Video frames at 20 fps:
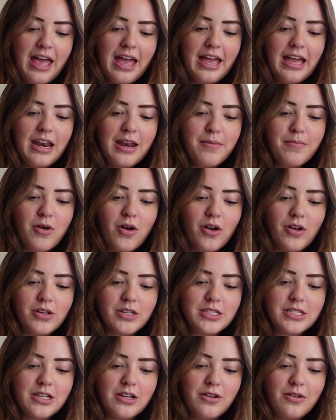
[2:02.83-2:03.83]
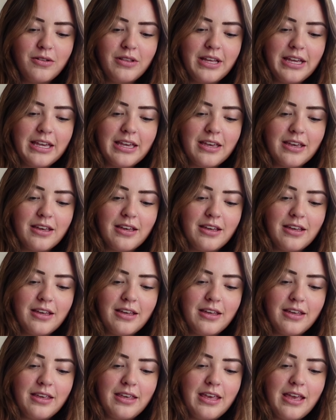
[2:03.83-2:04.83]
And I'm also like
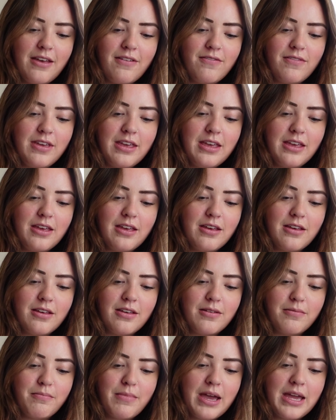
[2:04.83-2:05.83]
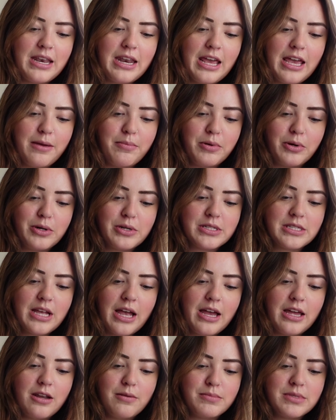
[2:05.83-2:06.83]
giving my neighbors
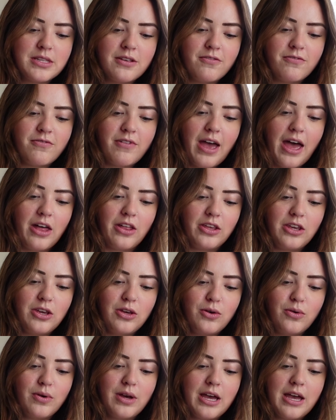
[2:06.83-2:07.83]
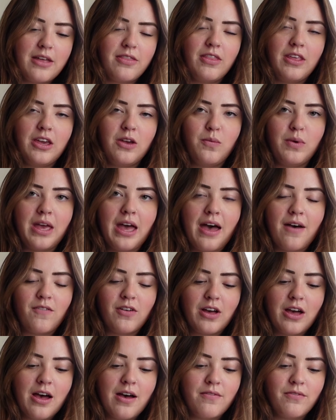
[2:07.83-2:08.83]
items of value and like we have
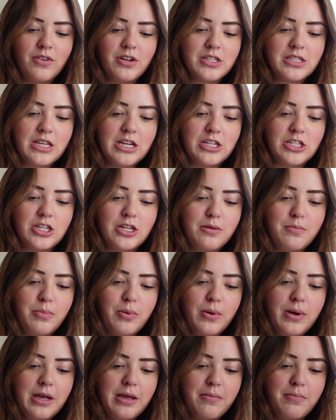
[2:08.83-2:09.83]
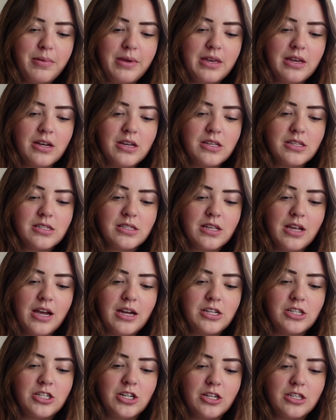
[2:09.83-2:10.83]
a conversation point because
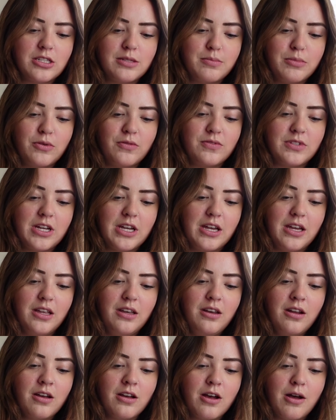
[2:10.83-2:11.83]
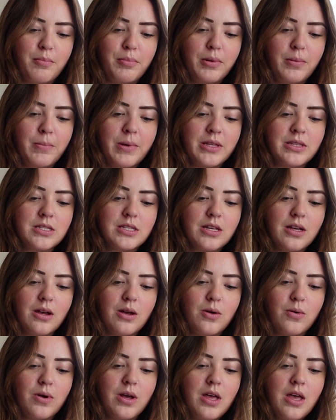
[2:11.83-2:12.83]
I just moved in a couple months
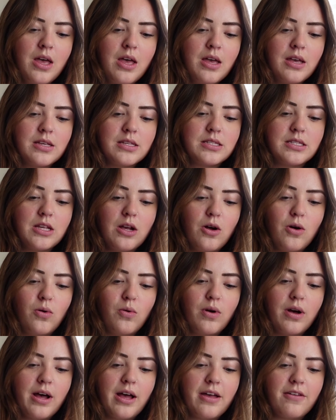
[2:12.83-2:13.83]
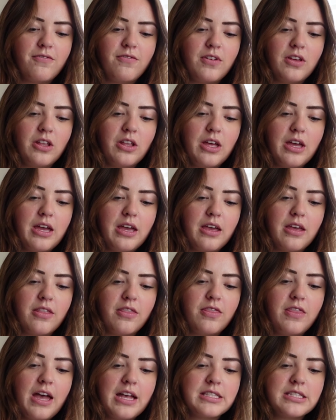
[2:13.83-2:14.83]
ago. So I feel like
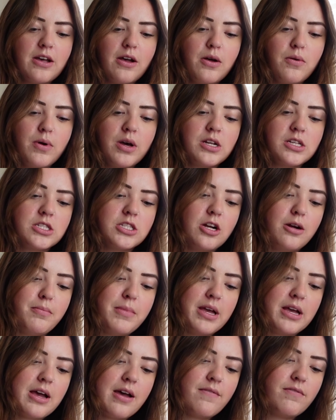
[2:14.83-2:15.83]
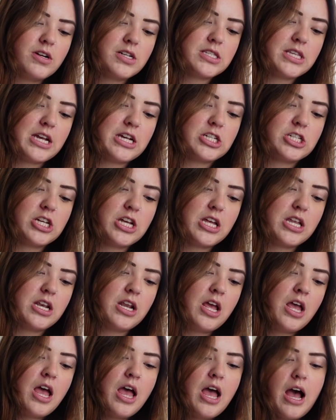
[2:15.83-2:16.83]
that's how I want to start my conversation.
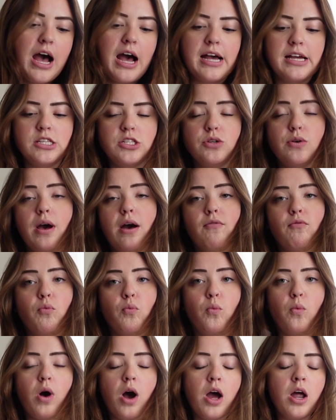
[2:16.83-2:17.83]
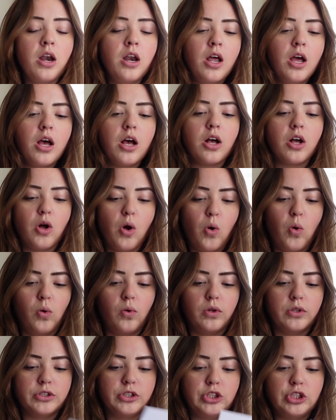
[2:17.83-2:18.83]
I do have one
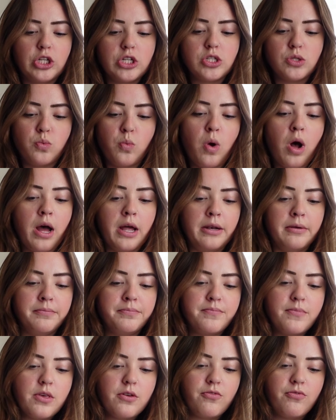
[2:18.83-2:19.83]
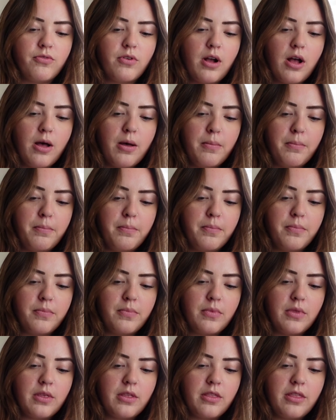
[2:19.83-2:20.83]
goal, just one from
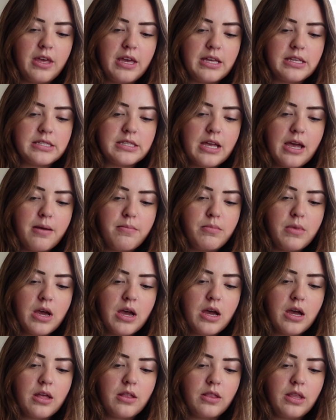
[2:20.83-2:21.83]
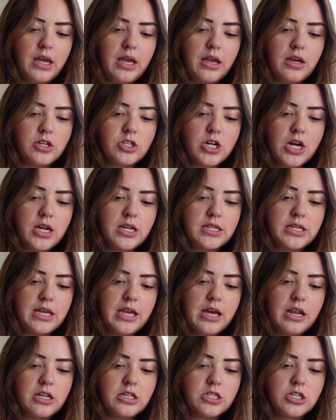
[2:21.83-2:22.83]
this. I'm not like trying to
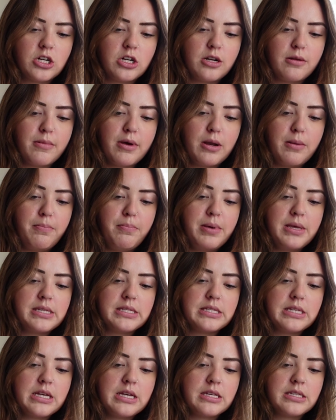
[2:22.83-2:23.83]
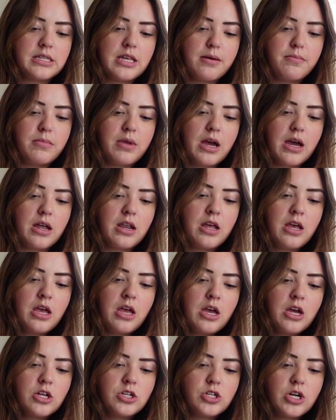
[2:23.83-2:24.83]
get a certain amount of business. I'm not
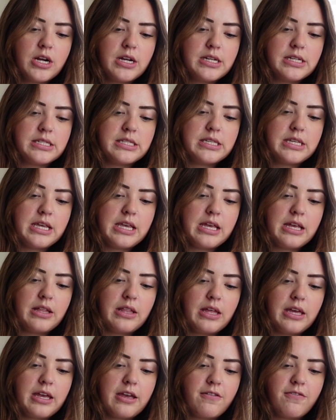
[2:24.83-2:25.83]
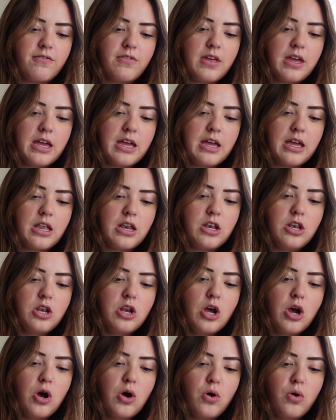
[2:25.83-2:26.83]
trying to see like if they
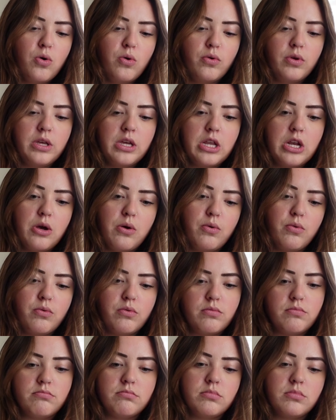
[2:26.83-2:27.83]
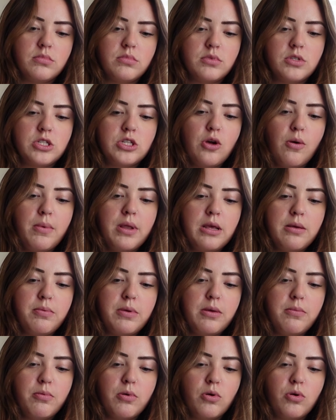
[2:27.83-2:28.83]
know, you know, so many
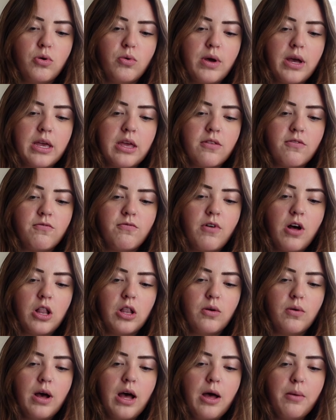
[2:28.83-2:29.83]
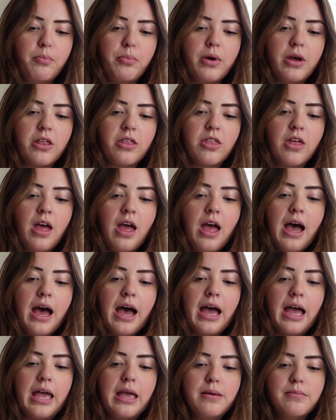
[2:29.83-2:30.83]
people who I can follow up with.
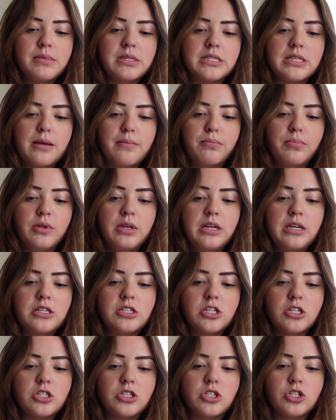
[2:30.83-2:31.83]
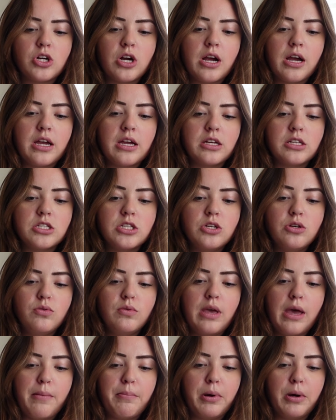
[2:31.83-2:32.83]
I am simply just trying to
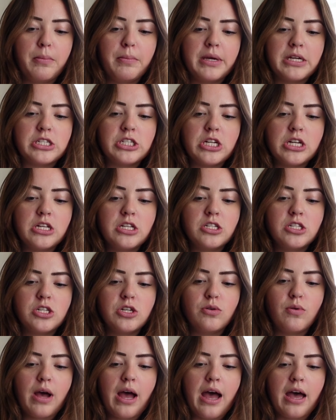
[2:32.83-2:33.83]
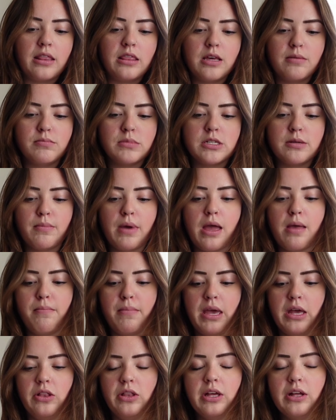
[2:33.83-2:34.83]
get permission to add them to my
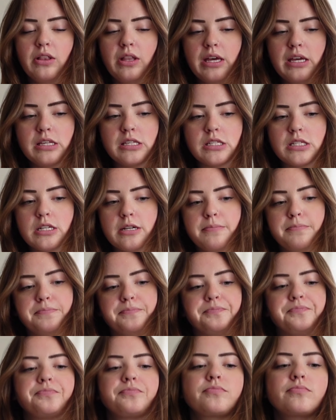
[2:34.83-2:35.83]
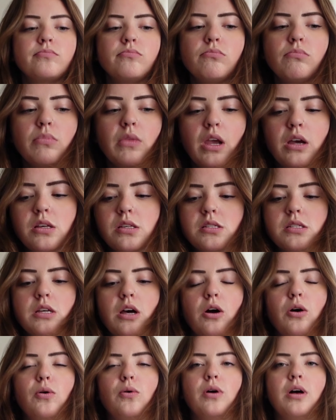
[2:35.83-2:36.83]
mailing list.
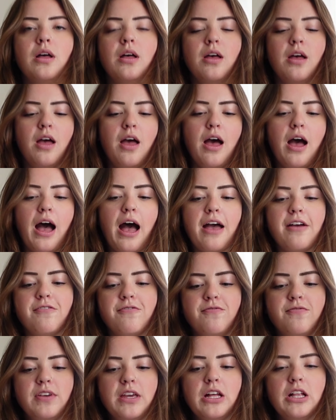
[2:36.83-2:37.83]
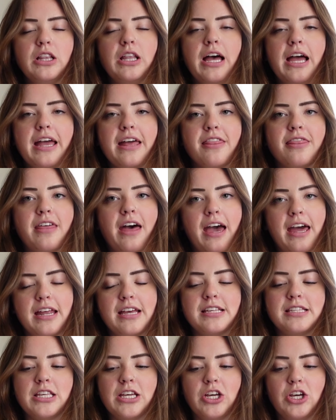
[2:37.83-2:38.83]
So I feel like that
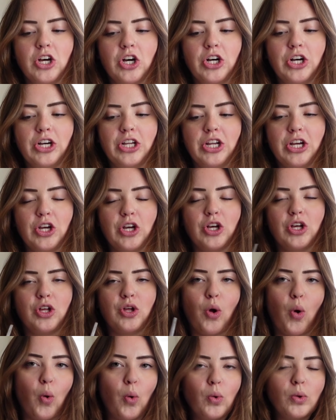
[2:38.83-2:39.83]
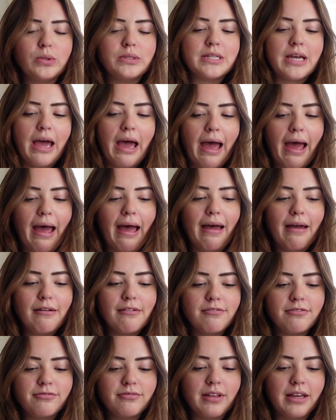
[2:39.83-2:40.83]
is a good goal to
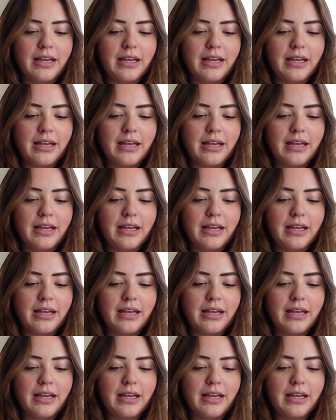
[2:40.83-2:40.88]
have.